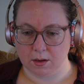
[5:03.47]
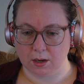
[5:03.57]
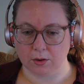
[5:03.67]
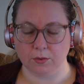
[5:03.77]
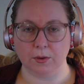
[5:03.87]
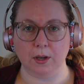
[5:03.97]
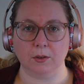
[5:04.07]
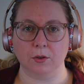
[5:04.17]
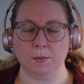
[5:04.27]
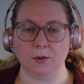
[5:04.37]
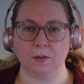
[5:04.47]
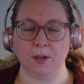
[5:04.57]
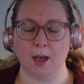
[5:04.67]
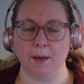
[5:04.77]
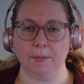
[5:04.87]
I just feel like so much has
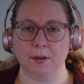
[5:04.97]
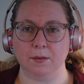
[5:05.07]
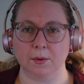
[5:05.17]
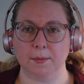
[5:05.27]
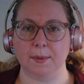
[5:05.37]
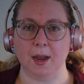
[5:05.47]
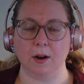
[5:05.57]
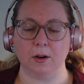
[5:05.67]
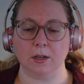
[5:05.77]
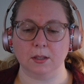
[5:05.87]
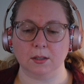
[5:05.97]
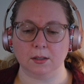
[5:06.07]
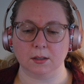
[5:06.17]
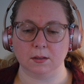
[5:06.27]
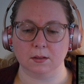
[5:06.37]
happened with
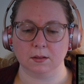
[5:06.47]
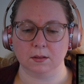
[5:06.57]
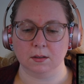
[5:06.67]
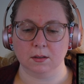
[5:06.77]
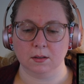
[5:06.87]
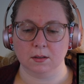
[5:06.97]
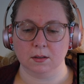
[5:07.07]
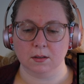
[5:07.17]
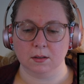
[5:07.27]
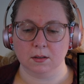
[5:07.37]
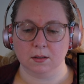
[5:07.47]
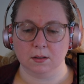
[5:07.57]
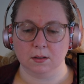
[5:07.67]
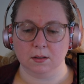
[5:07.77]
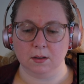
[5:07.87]
Paris.
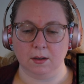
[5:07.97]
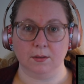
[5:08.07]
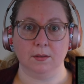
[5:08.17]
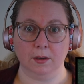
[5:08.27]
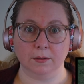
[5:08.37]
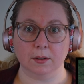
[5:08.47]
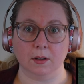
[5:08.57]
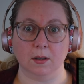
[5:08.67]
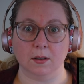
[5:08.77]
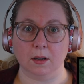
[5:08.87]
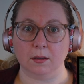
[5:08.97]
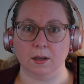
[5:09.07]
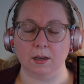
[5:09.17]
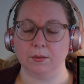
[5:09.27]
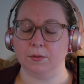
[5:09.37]
And since then, that
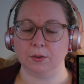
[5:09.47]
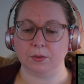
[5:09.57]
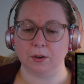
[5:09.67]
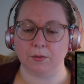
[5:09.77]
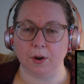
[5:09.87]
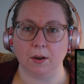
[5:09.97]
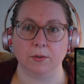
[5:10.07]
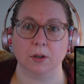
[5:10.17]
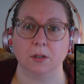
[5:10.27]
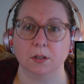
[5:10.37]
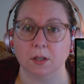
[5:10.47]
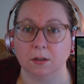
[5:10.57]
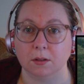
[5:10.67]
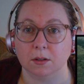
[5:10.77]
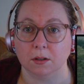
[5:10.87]
like it feels like forever
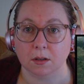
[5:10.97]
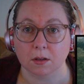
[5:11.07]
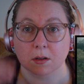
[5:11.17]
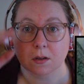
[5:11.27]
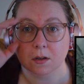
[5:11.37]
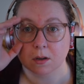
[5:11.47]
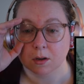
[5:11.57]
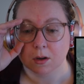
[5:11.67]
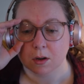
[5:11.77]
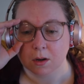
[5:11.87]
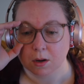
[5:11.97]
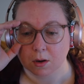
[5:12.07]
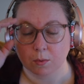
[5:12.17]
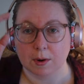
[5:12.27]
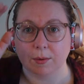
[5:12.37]
since
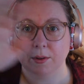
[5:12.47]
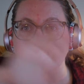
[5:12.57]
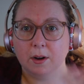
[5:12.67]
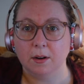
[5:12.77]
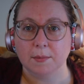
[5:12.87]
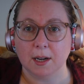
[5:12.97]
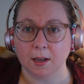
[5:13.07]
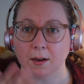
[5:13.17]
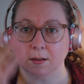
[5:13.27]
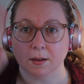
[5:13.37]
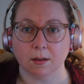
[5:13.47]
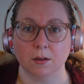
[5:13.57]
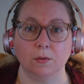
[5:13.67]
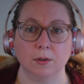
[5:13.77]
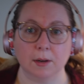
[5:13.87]
we were there. Am I gonna?
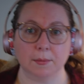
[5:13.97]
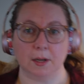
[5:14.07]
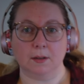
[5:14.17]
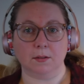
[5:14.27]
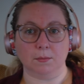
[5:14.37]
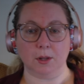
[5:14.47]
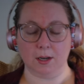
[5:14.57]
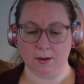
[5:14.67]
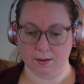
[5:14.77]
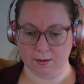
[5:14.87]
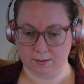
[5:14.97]
Hopefully, I'm getting some light.